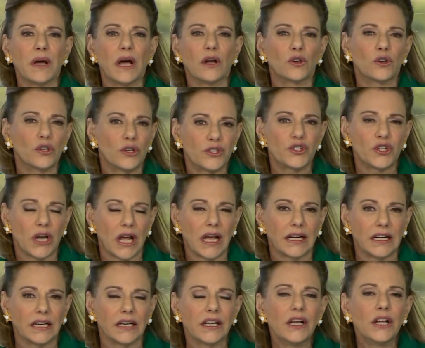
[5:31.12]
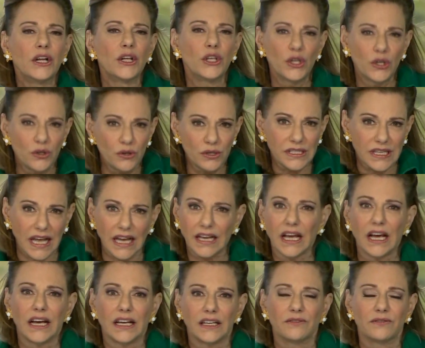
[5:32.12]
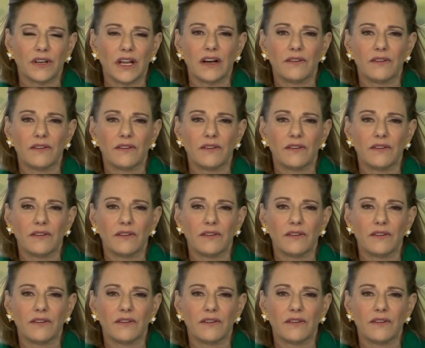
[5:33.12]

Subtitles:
about, could China use that kind of